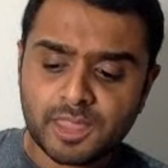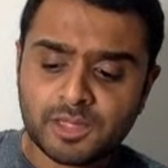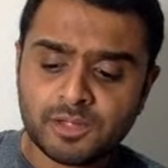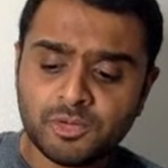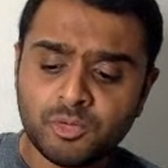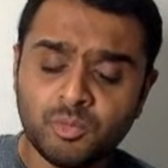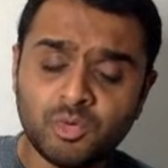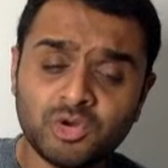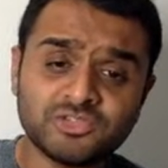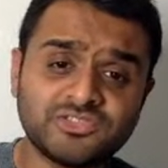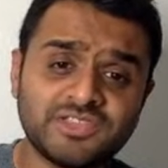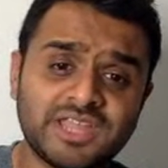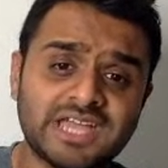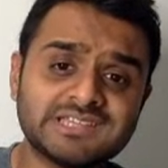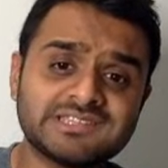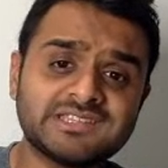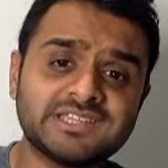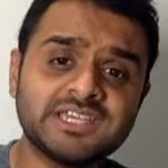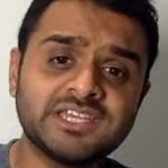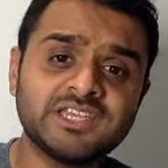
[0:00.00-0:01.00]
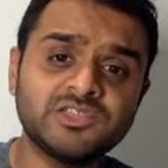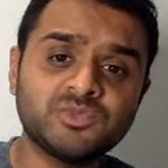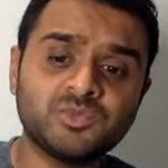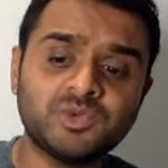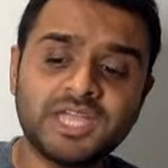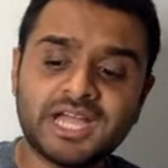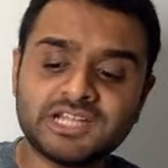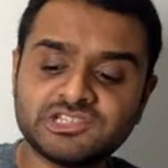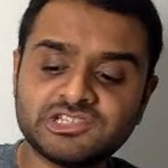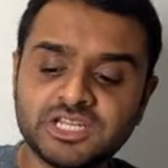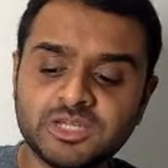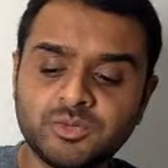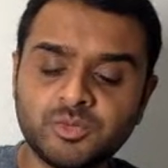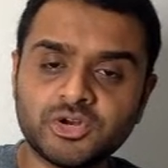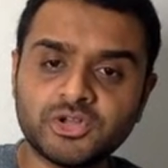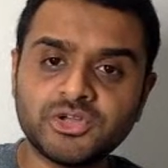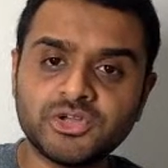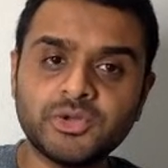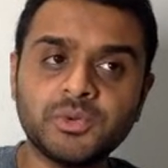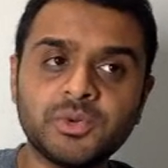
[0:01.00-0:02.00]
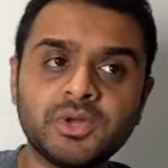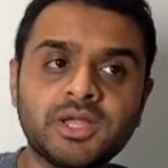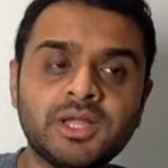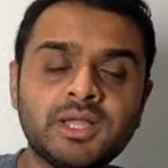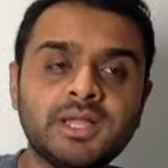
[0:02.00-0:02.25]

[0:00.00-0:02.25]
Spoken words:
what's next is we actually want to